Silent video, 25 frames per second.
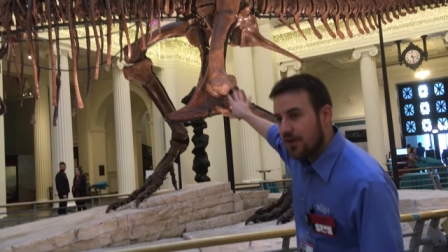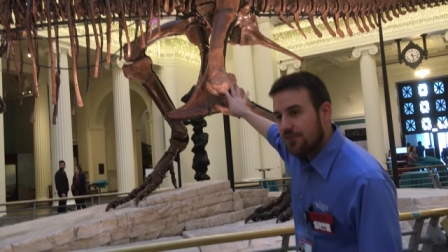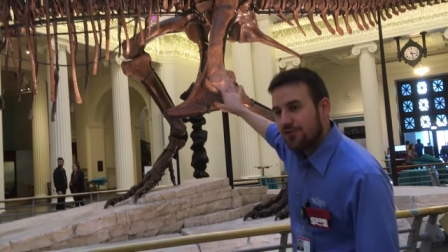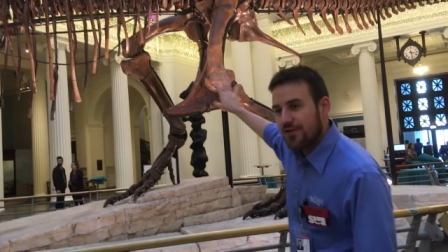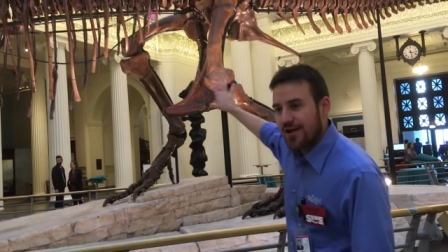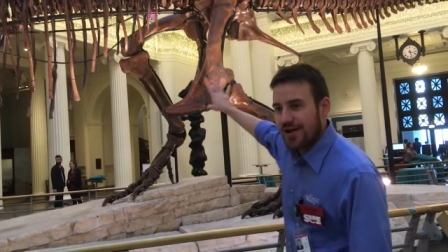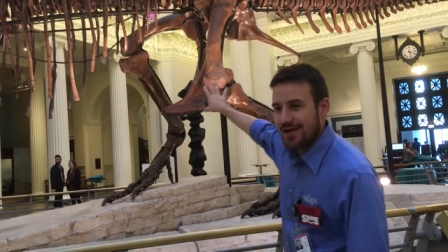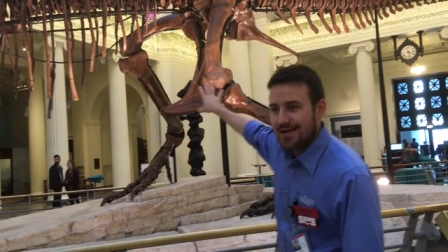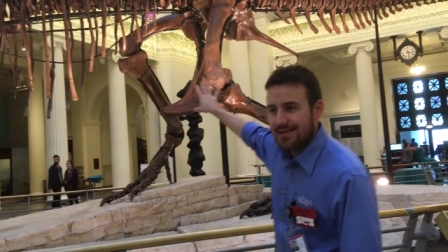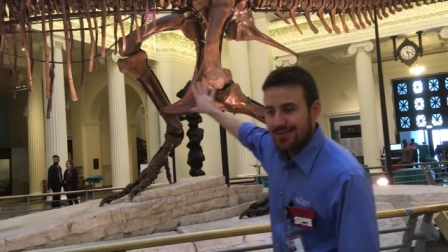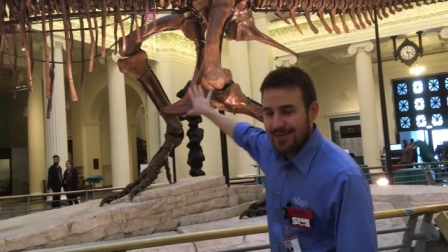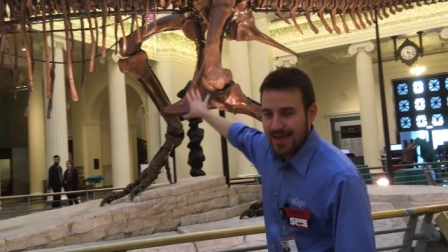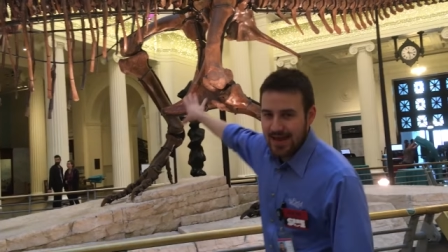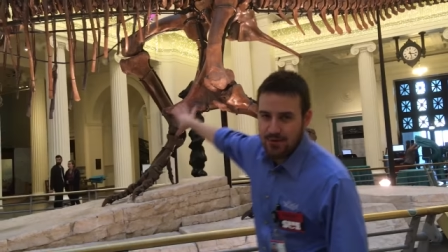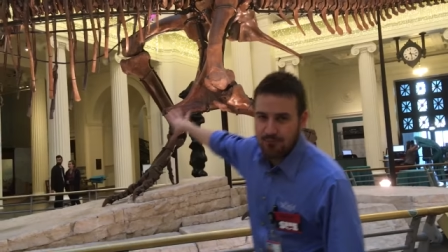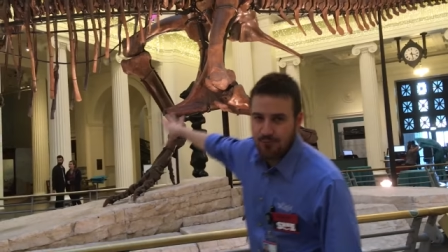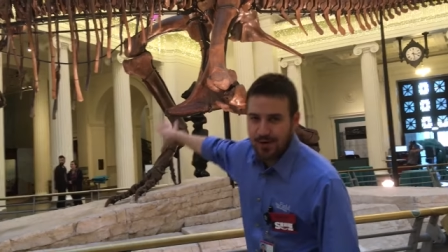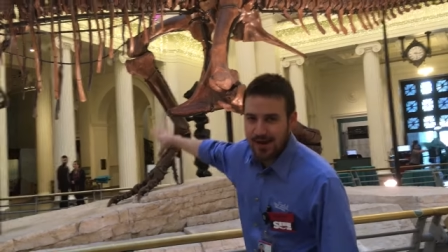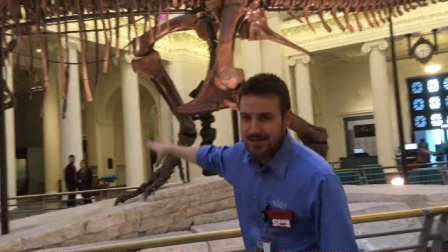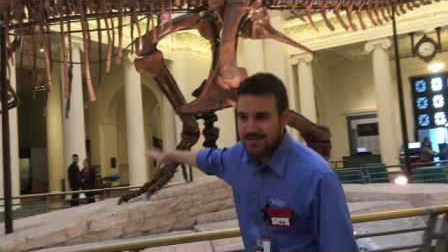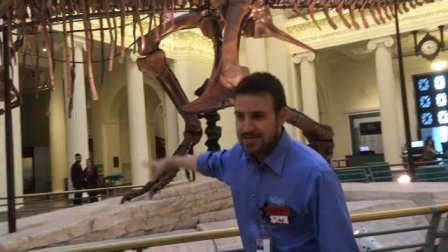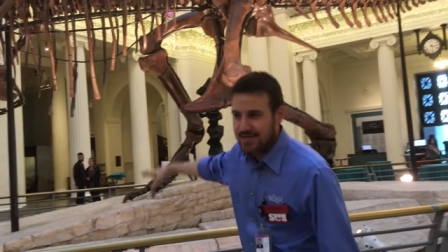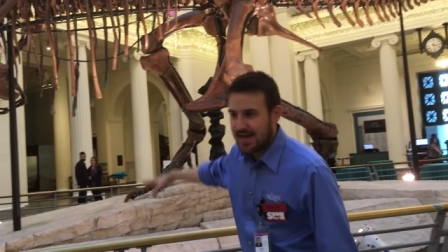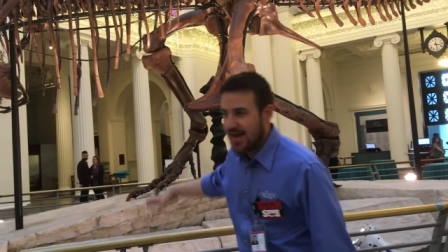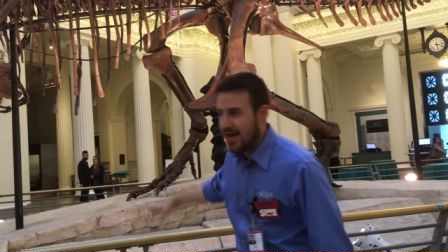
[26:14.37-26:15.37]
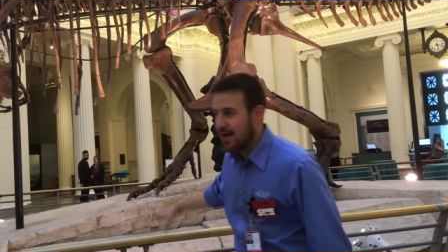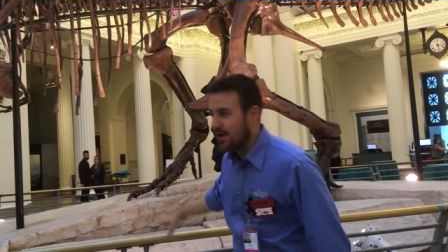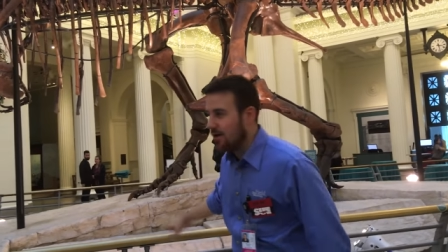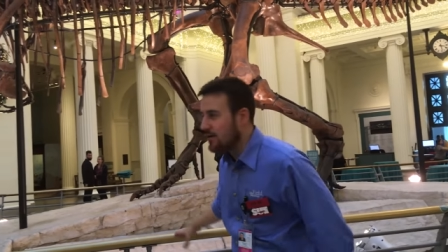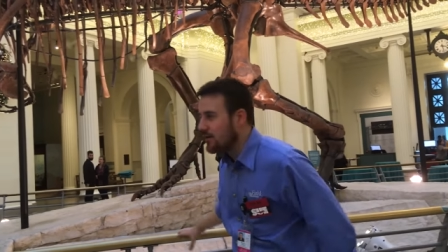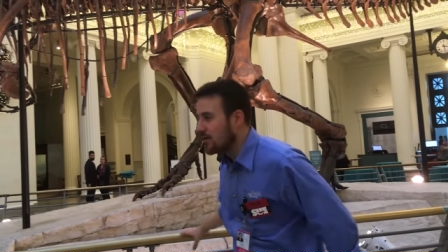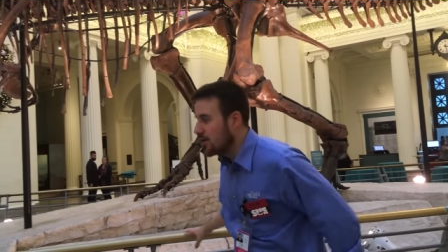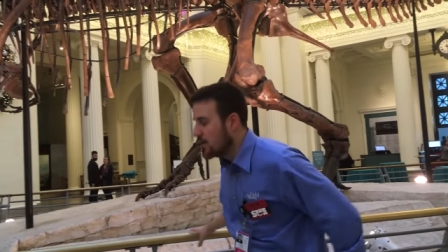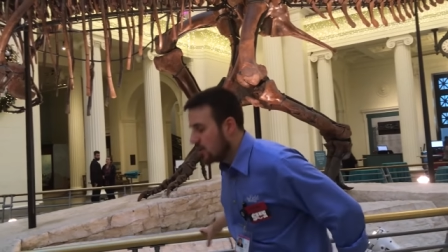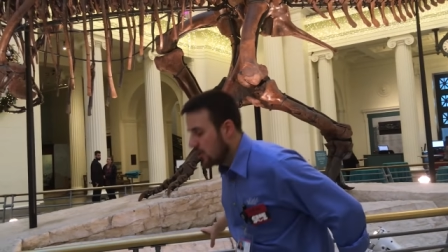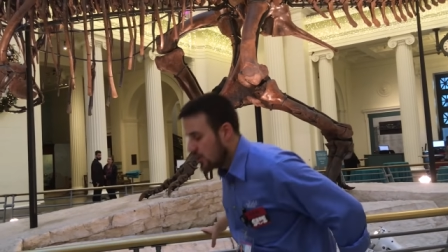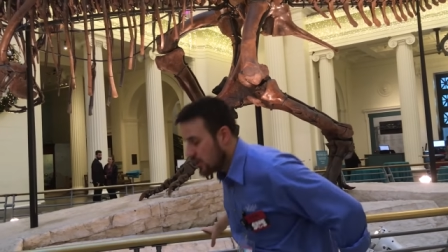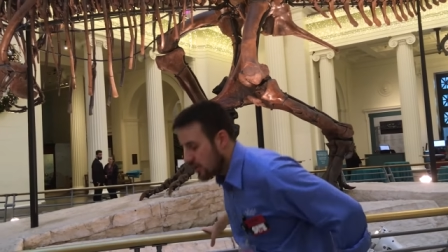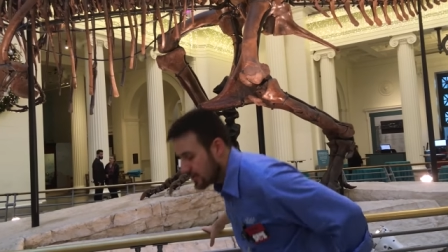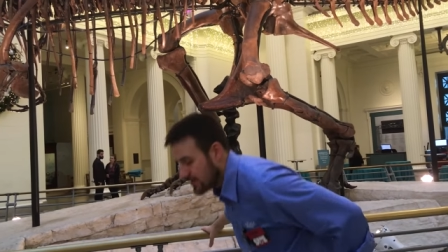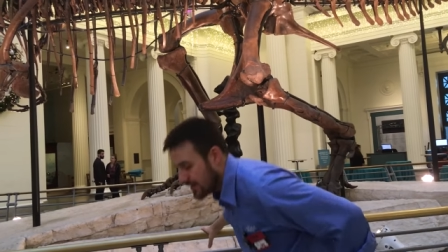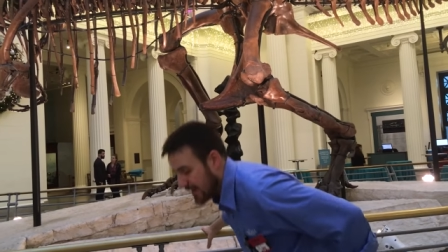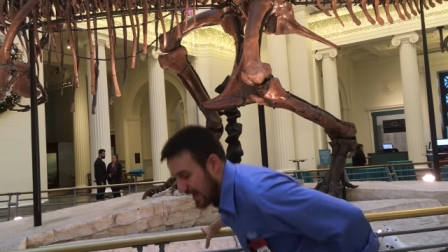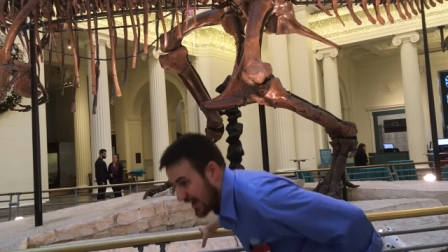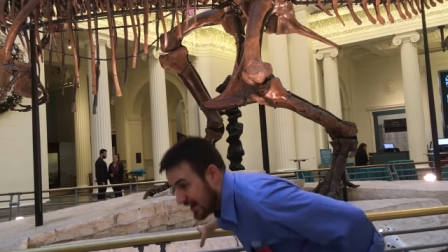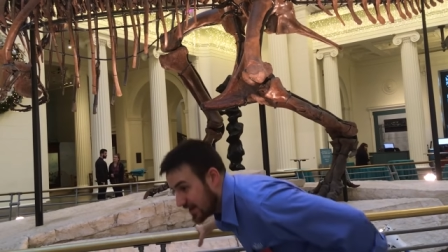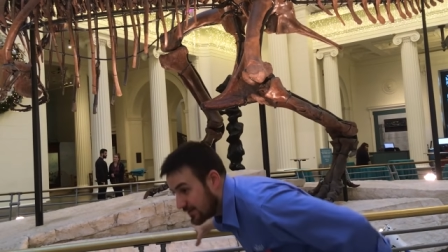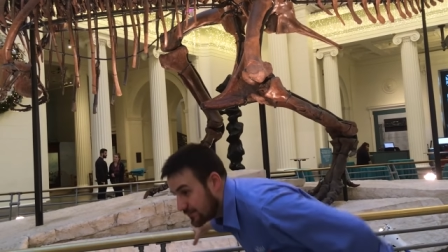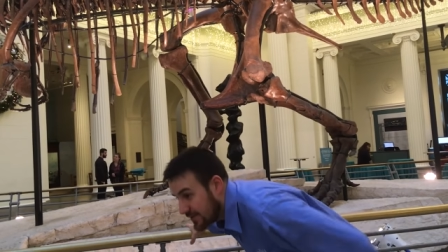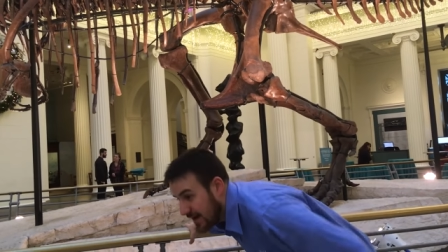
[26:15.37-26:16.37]
If she had a lightweight tail, her
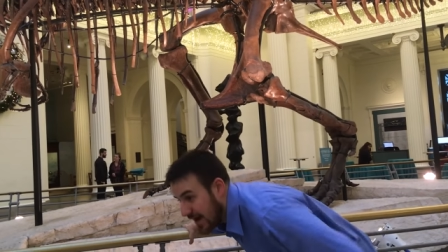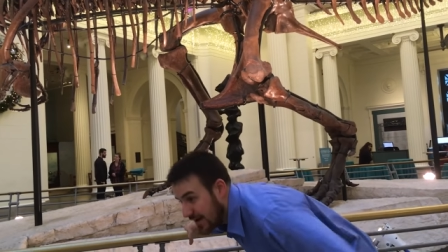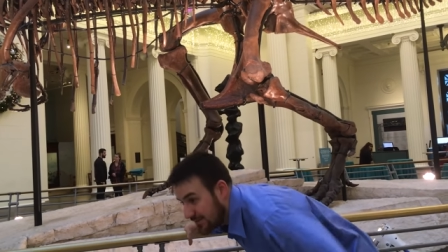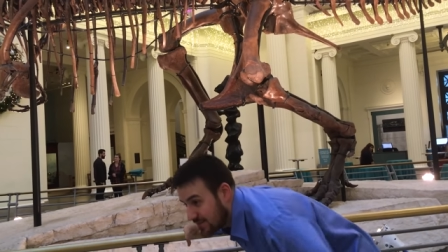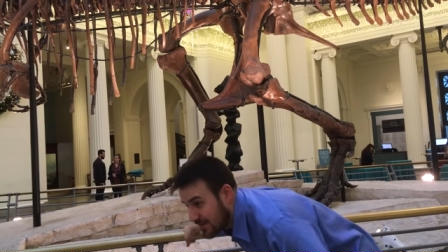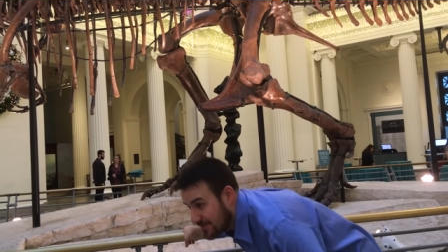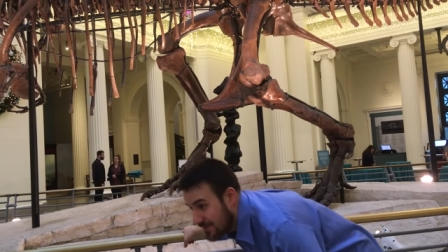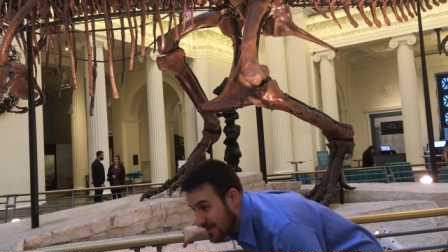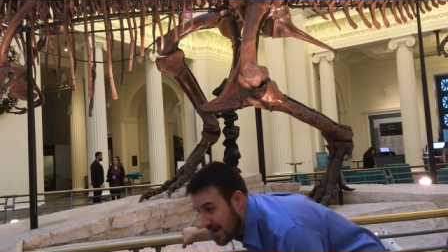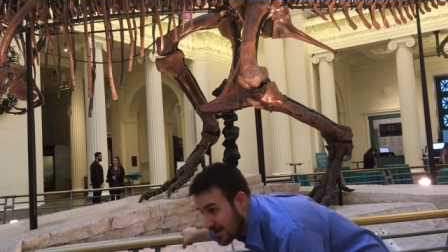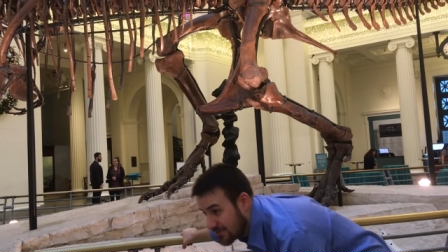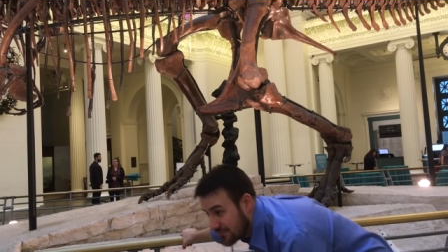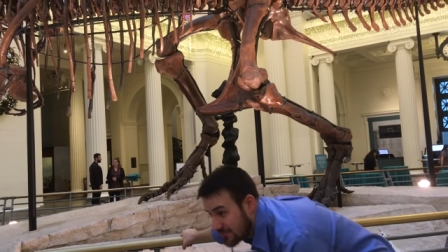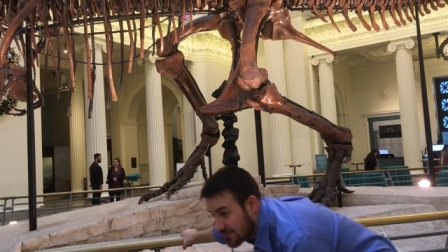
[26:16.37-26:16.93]
legs would have to be